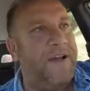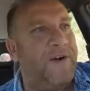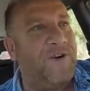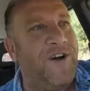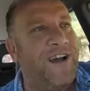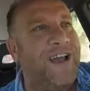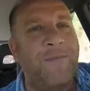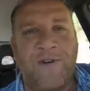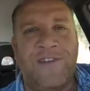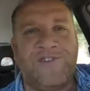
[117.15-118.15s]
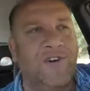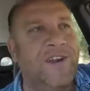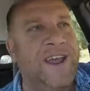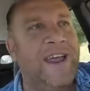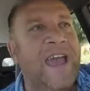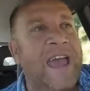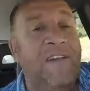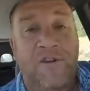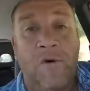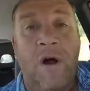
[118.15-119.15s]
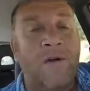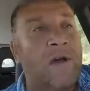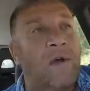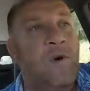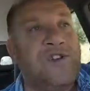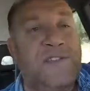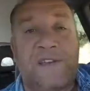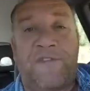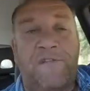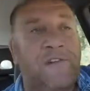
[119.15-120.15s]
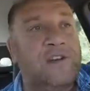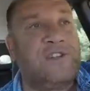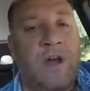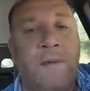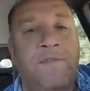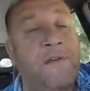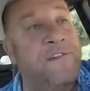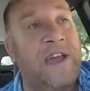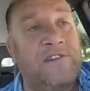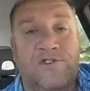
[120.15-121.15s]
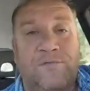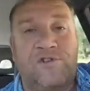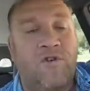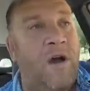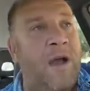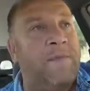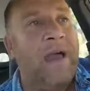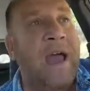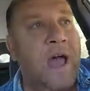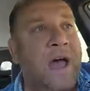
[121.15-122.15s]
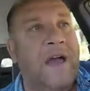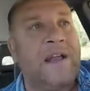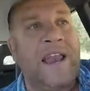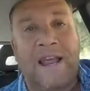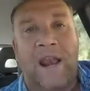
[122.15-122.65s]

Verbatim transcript: Alright, hope you're enjoying it. If you are watching this for the first time, don't forget to subscribe, uh, click a